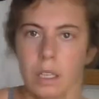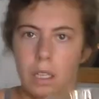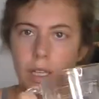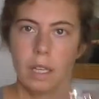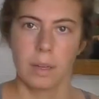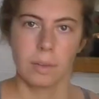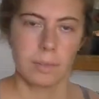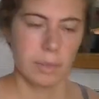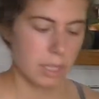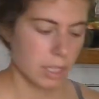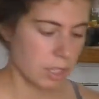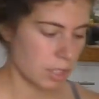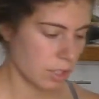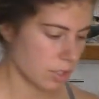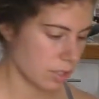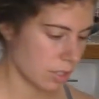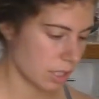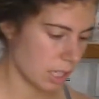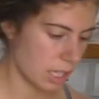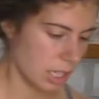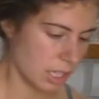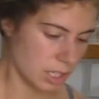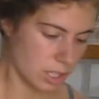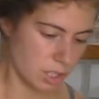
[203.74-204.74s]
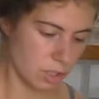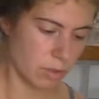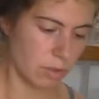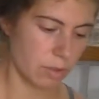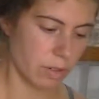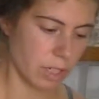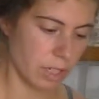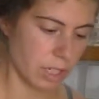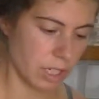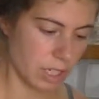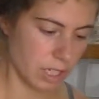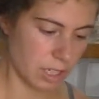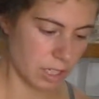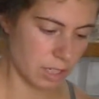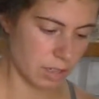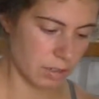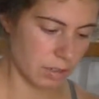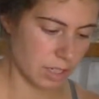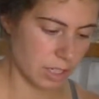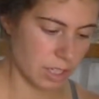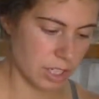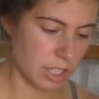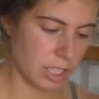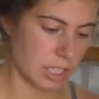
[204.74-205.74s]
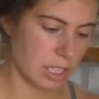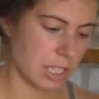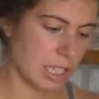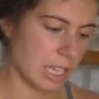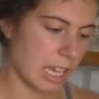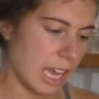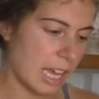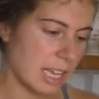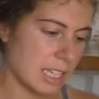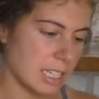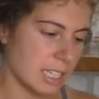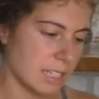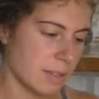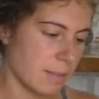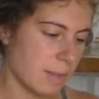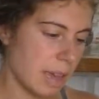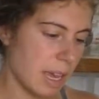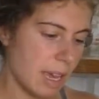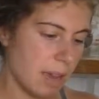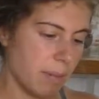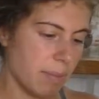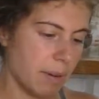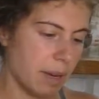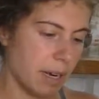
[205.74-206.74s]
I'm gonna use this. You can just guesstimate,